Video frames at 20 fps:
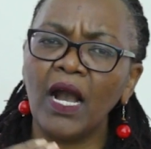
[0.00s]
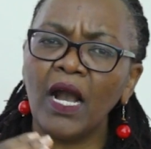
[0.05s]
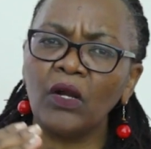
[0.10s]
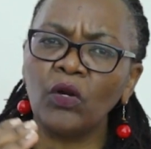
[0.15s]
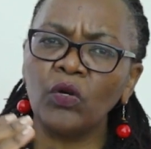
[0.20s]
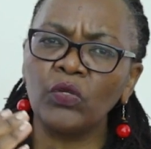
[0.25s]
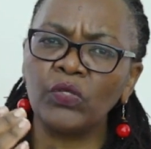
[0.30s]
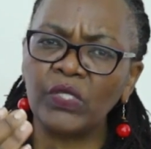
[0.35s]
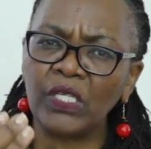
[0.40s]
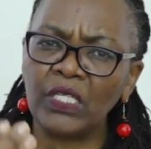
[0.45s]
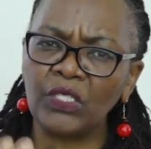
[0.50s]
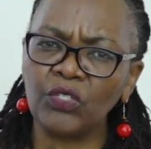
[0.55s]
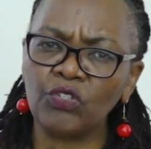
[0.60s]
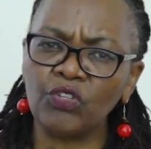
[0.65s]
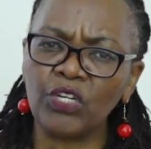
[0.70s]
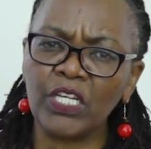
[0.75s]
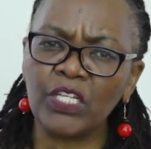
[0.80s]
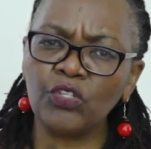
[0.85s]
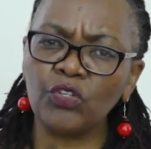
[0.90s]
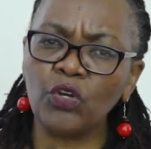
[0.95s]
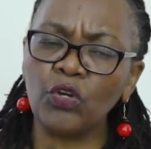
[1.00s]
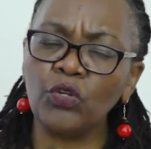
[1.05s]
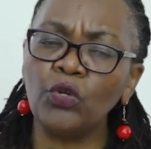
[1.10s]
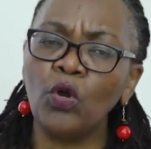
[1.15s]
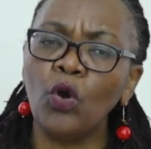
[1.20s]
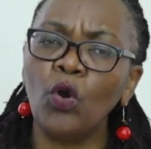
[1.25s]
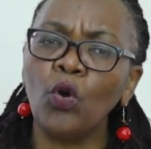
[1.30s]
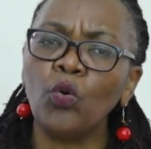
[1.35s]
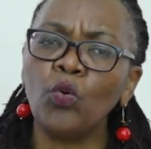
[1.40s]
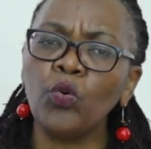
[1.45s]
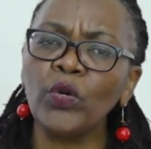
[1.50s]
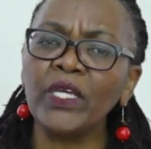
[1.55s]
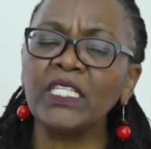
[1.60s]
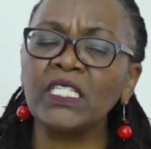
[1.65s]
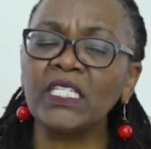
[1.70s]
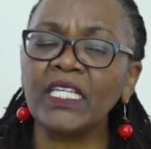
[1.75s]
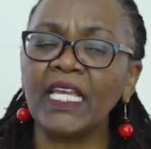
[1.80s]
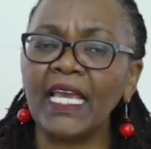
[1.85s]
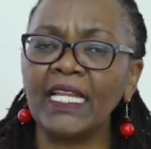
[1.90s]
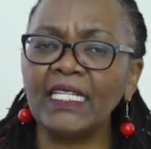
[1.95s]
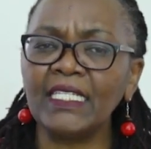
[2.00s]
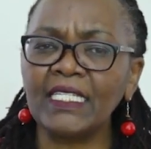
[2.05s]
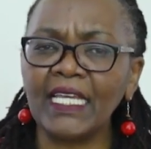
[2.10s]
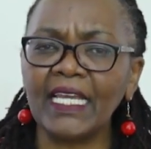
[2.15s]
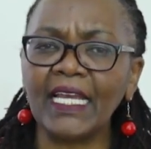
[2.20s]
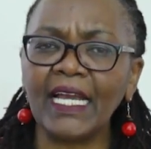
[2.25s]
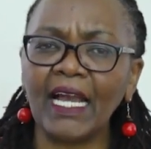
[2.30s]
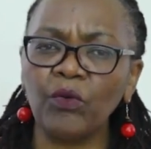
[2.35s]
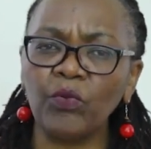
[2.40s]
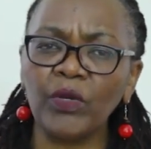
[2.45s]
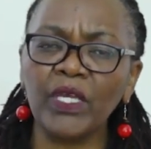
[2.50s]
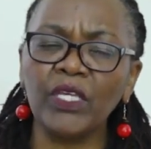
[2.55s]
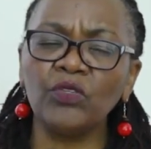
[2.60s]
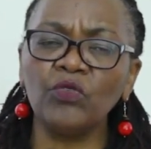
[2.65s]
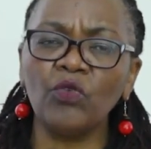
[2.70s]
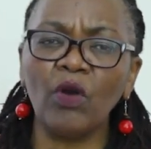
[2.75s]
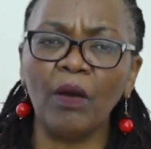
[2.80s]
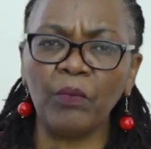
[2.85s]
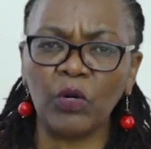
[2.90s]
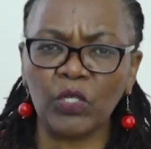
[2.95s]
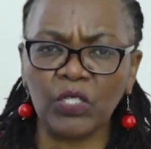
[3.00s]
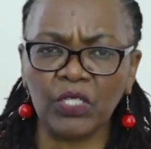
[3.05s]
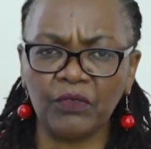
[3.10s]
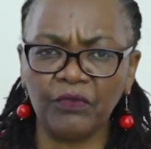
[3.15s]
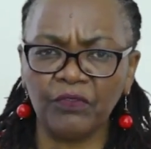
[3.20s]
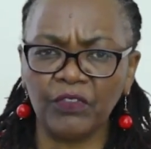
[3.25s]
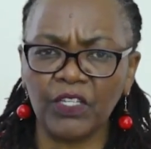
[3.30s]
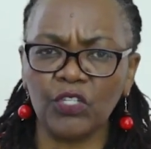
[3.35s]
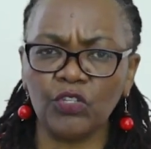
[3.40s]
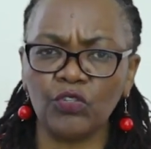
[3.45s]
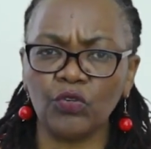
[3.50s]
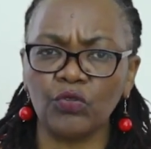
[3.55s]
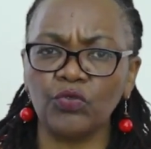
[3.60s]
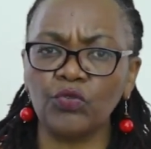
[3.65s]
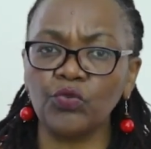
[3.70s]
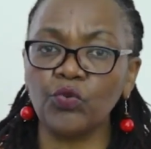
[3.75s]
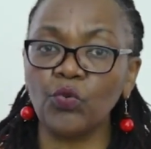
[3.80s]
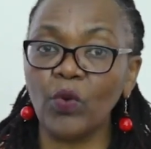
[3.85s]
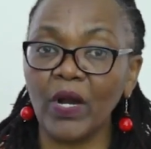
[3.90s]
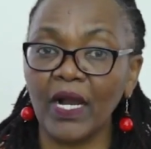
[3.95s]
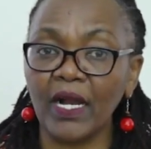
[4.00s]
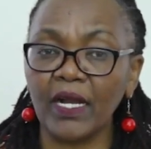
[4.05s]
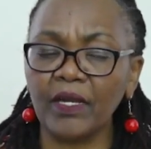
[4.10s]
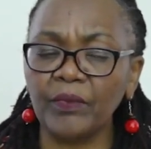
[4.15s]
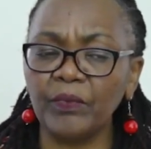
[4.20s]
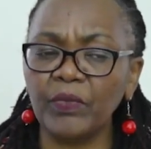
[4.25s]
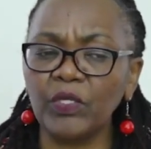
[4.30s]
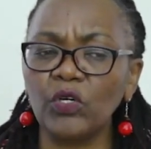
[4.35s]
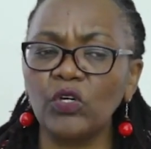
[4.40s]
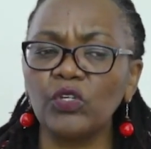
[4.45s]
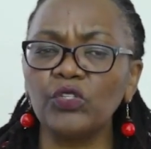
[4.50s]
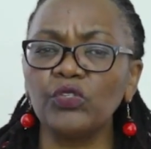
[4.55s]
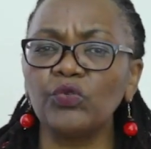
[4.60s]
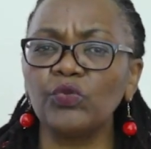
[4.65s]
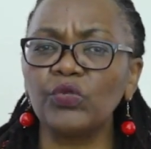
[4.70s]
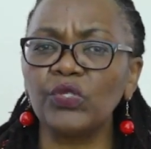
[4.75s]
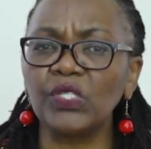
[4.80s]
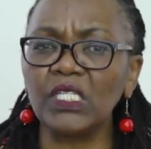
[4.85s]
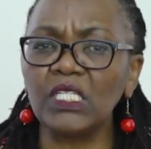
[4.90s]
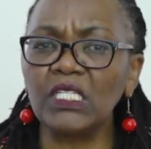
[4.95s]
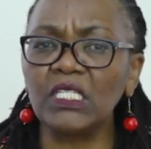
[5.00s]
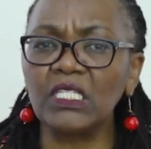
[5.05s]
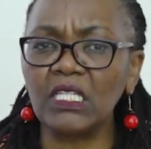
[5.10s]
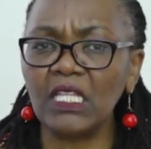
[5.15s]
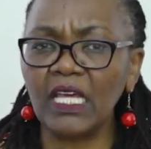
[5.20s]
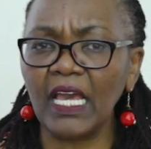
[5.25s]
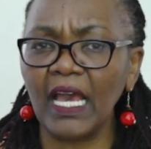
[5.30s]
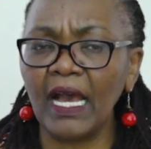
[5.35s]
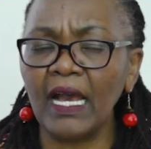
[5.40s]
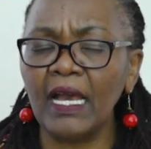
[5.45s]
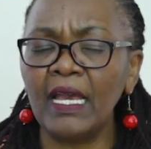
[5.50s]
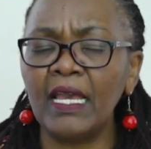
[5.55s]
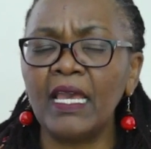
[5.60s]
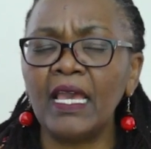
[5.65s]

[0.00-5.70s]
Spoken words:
concentration, which can take away your motivation to work, because you sit there